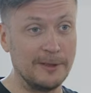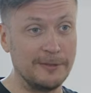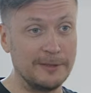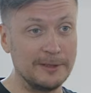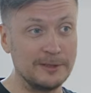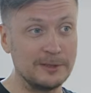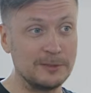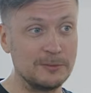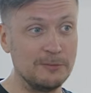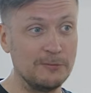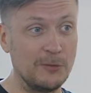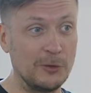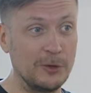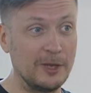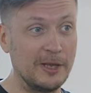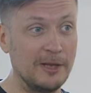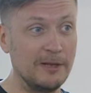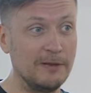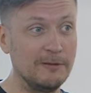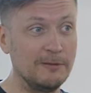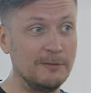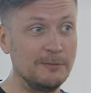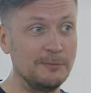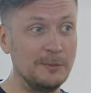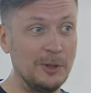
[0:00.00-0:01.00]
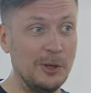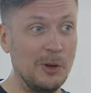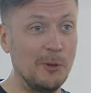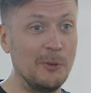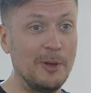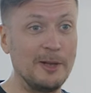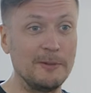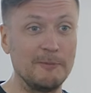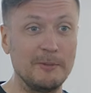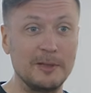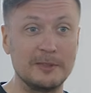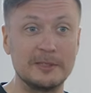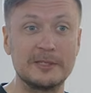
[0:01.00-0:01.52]
this working
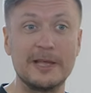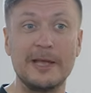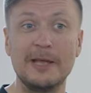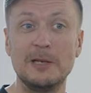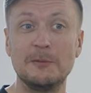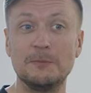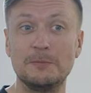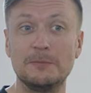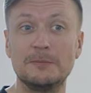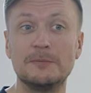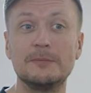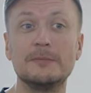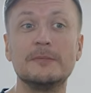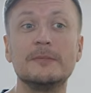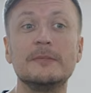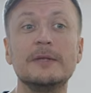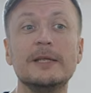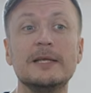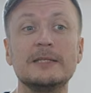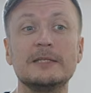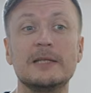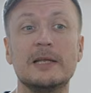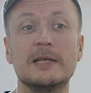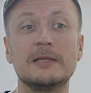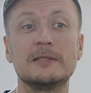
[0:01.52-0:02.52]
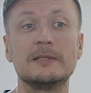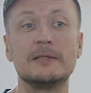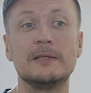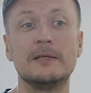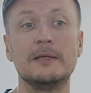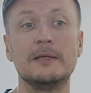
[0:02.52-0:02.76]
at scale. Yes, Alex.